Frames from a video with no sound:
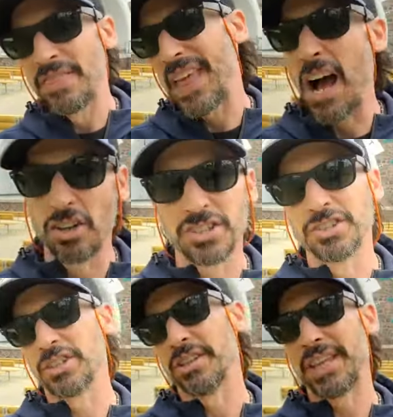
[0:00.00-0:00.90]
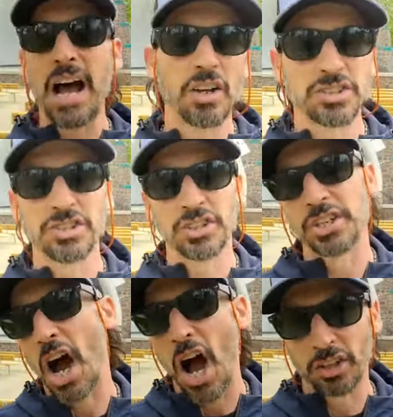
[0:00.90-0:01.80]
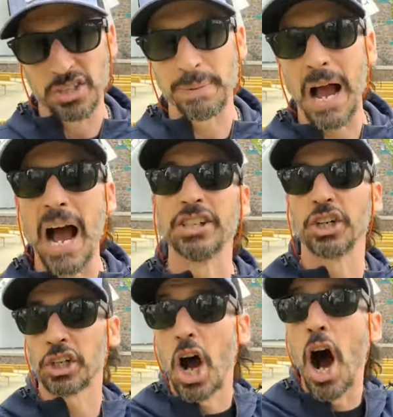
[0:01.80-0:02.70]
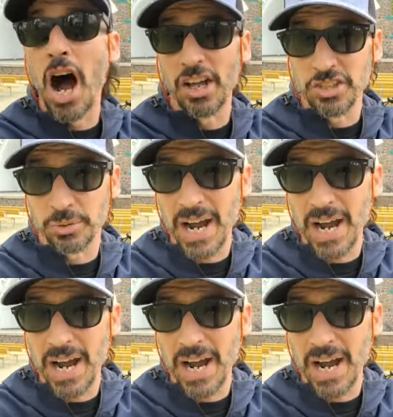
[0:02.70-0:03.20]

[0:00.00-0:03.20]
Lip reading: thousands and thousands of dollars behind your cause,